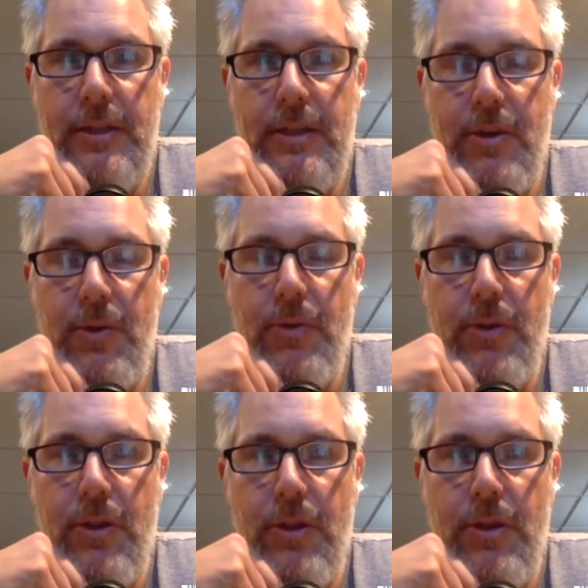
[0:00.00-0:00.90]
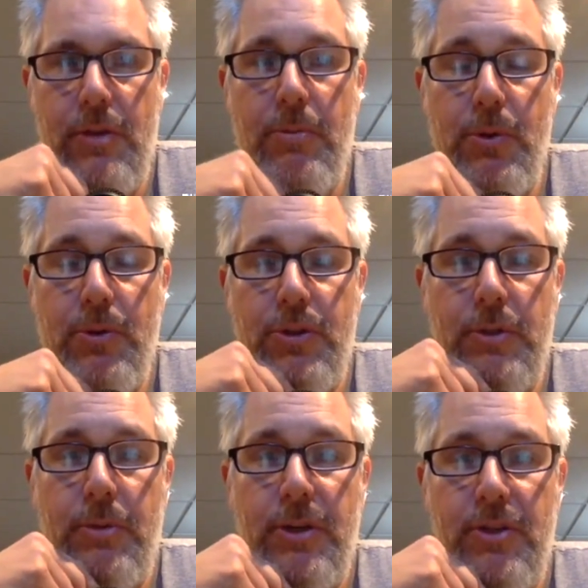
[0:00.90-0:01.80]
the Bruins are going
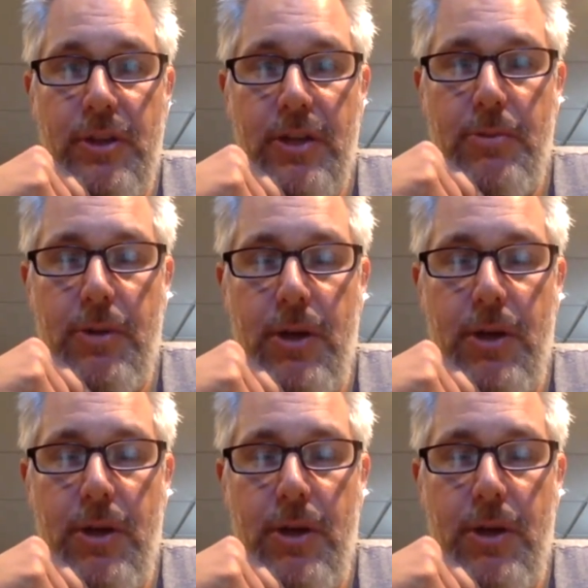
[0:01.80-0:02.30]
to play some desperate